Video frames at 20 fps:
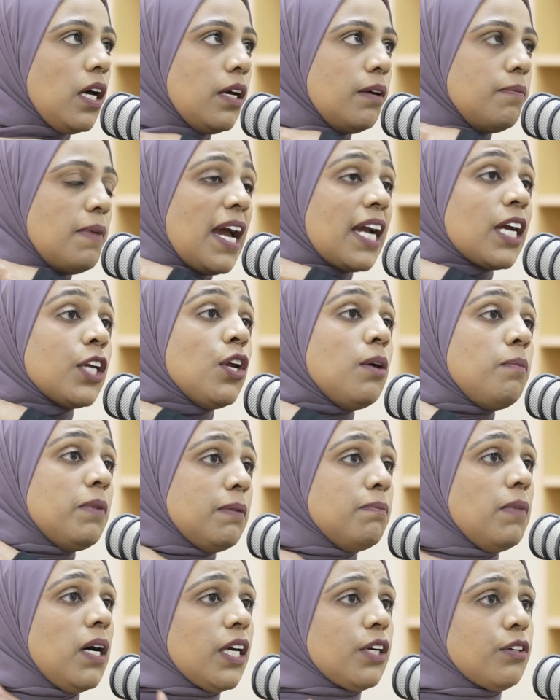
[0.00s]

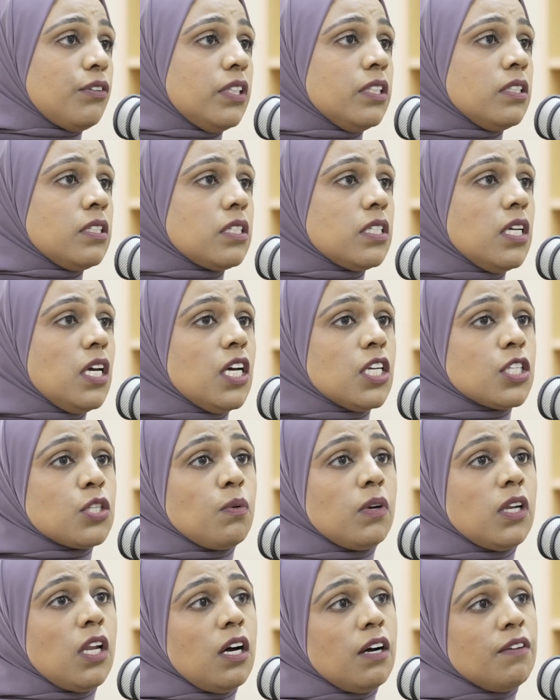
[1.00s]
economic migrants.
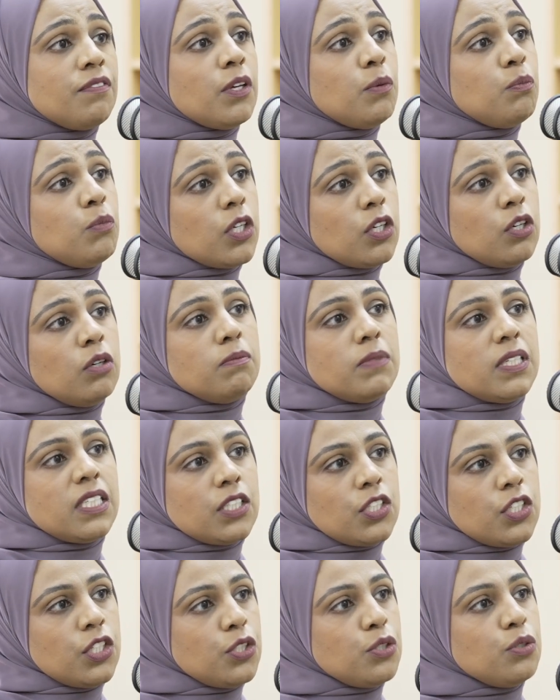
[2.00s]
So a lot of them were
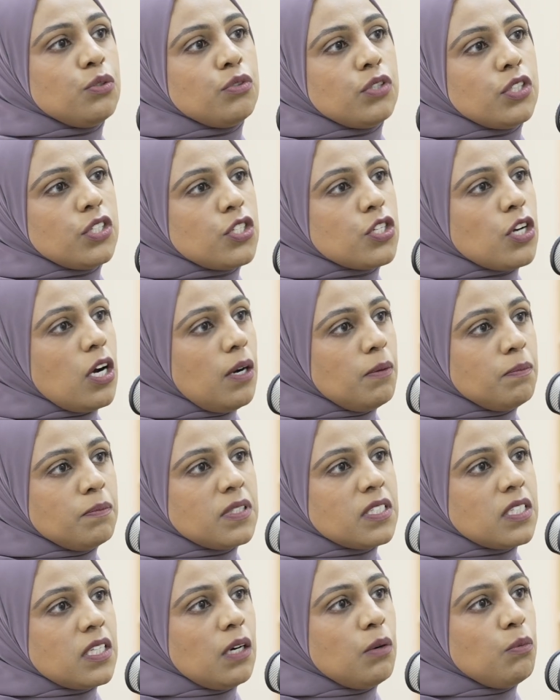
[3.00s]
coming to do the
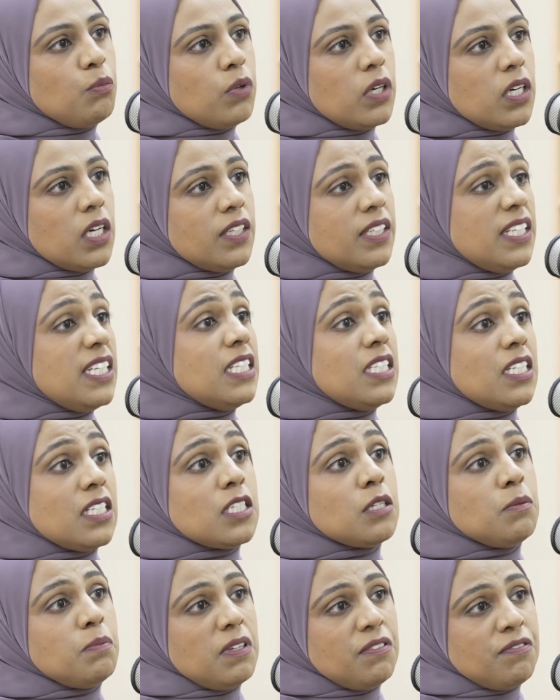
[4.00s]
jobs that were needed
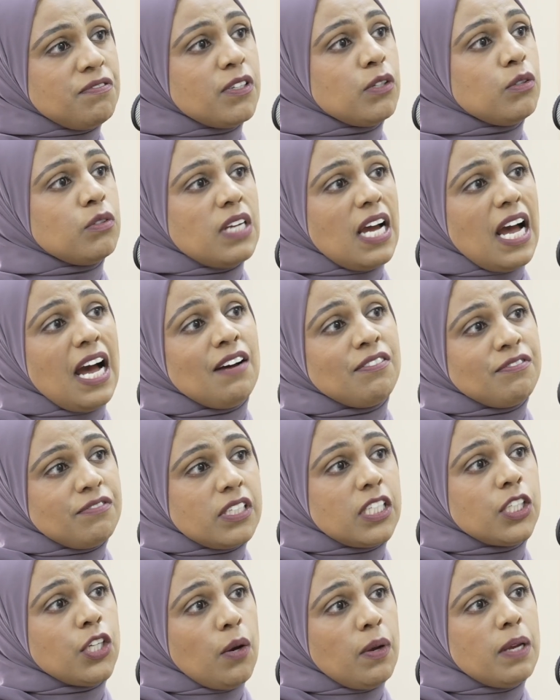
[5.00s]
to be filled
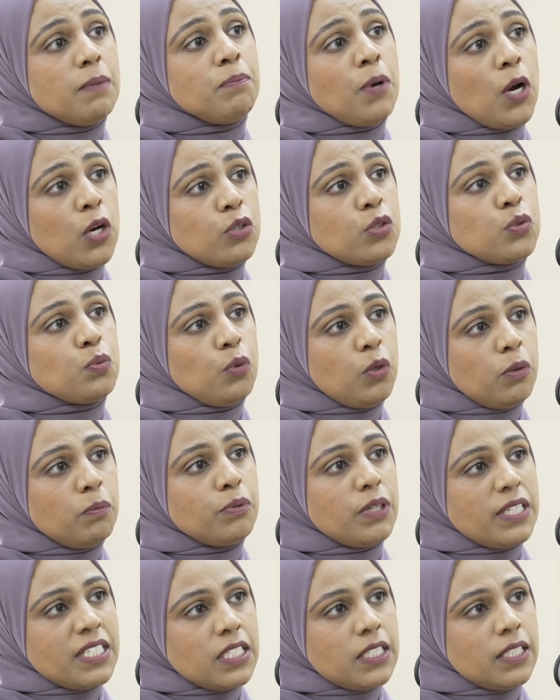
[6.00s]
in post-war
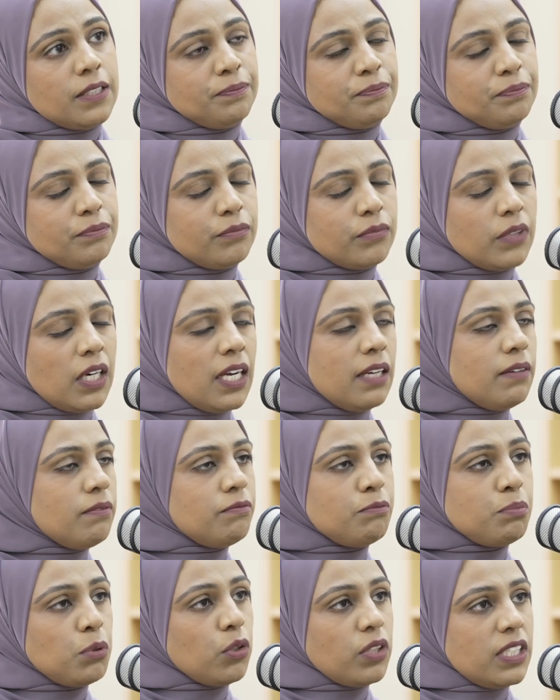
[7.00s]
Britain, right,
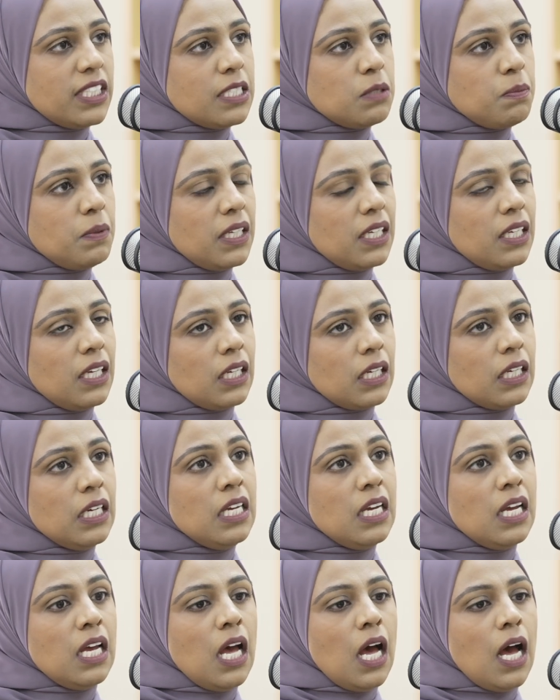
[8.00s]
broadly speaking.
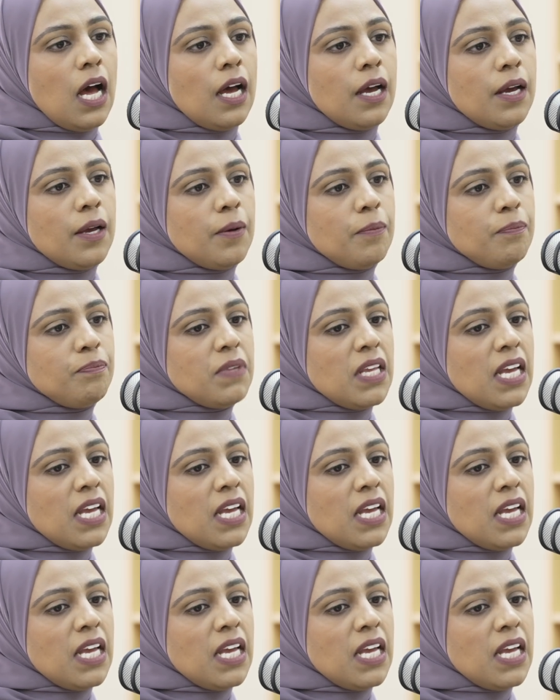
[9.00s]
And